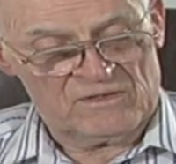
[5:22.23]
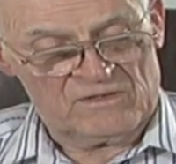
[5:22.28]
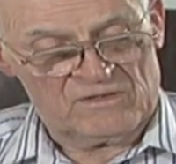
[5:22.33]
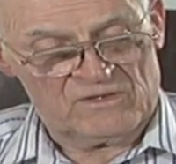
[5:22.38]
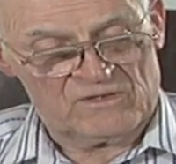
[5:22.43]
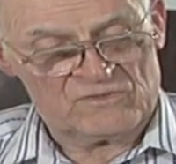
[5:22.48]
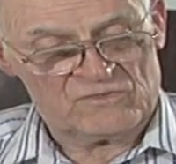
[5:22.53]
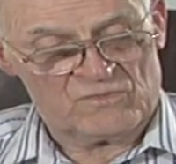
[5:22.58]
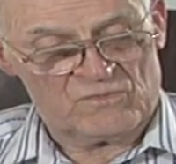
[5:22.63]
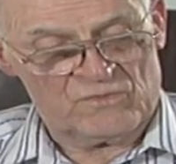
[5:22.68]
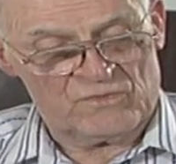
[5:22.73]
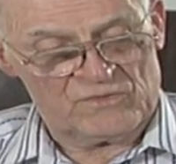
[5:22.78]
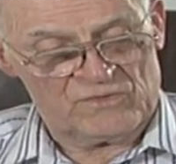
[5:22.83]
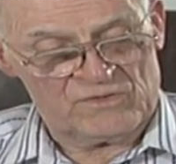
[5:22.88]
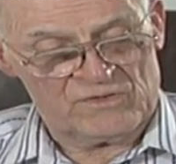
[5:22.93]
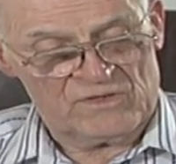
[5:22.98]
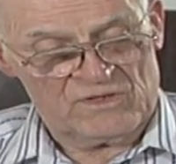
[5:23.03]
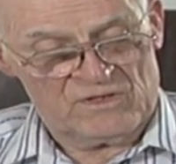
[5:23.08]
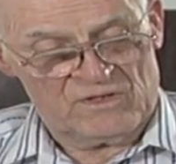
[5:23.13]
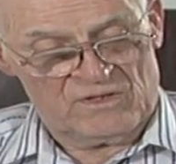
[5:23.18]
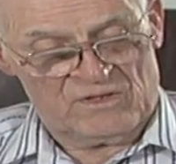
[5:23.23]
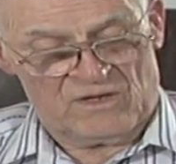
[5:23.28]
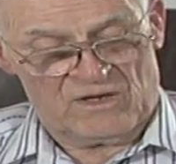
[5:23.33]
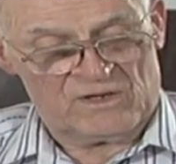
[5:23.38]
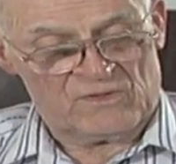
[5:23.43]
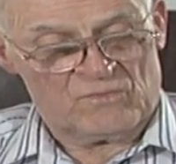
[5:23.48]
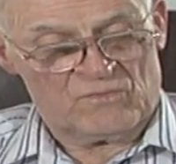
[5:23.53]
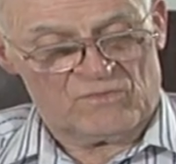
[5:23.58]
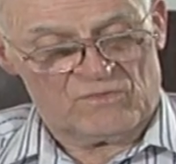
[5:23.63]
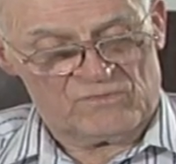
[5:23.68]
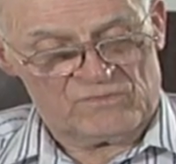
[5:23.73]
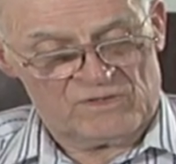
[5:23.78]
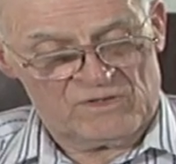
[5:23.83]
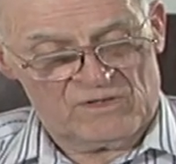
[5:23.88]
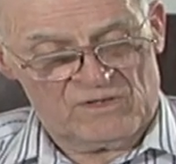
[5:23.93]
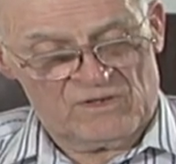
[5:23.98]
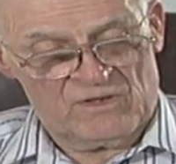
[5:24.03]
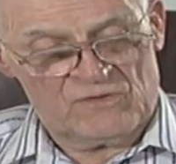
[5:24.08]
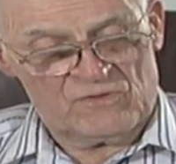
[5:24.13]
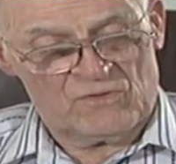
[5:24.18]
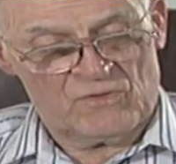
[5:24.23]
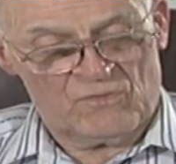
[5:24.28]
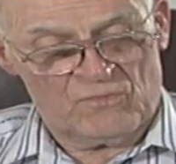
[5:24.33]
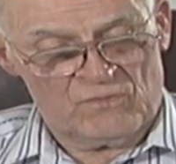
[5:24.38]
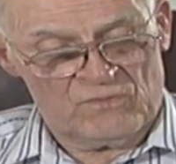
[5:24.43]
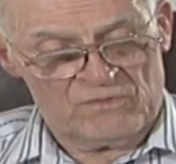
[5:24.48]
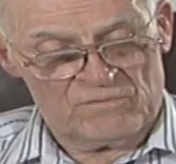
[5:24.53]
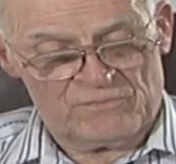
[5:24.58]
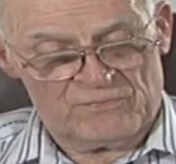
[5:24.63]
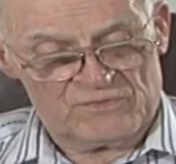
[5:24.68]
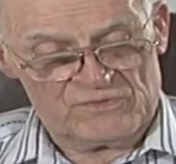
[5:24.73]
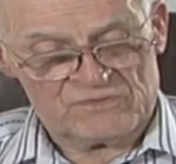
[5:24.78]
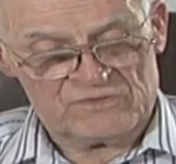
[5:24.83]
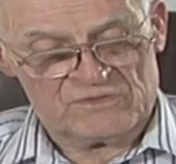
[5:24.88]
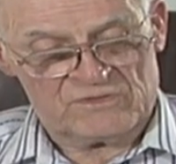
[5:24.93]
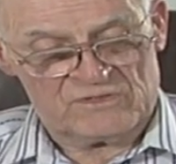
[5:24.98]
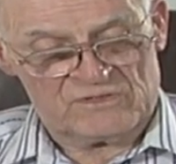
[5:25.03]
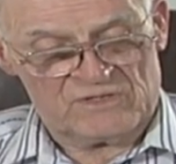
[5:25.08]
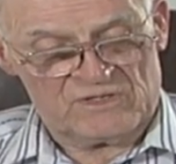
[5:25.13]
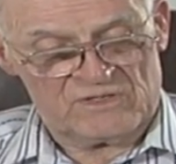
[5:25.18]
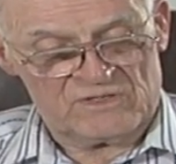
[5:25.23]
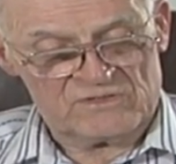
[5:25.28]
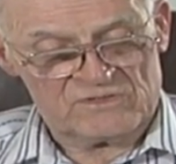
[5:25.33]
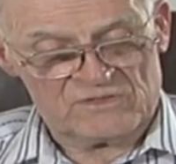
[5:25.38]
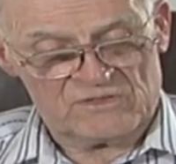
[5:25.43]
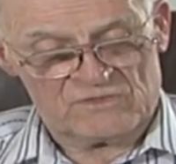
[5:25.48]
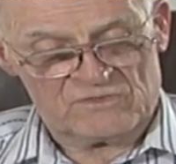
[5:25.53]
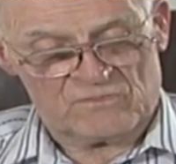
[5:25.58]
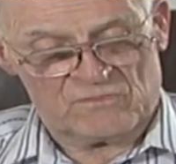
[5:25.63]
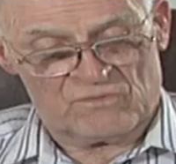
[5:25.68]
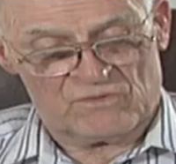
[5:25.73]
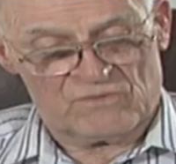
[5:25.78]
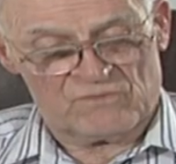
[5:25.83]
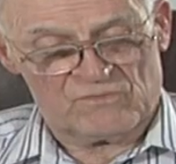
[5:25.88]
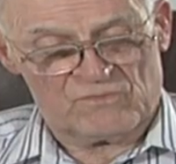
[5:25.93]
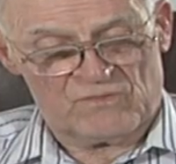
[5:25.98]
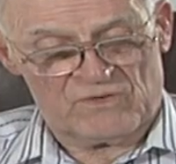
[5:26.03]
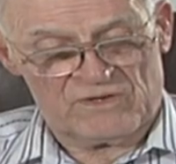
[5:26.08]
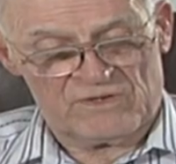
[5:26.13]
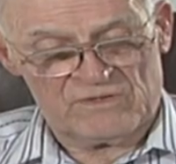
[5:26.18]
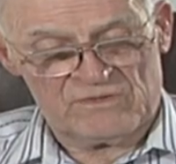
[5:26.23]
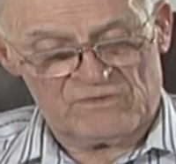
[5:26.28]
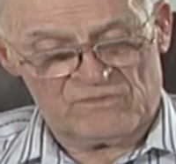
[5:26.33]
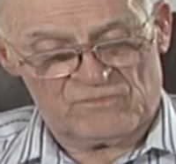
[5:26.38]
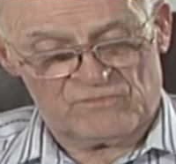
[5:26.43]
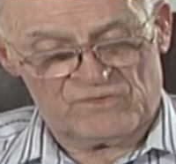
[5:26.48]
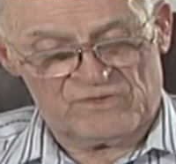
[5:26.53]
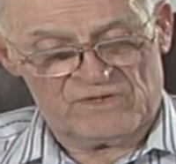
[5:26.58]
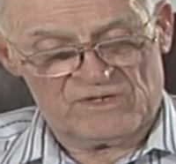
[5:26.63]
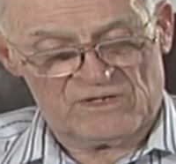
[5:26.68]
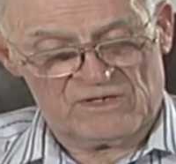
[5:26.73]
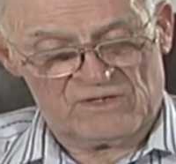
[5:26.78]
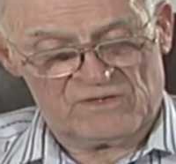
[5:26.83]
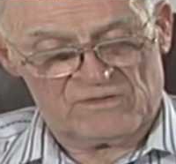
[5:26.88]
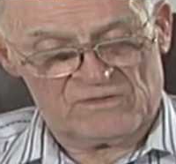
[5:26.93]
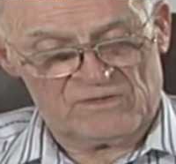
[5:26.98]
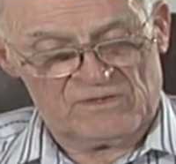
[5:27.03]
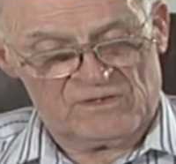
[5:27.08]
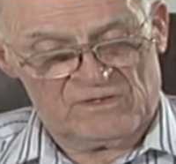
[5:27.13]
it's quoted, I quote, "No one person attained such worldwide renown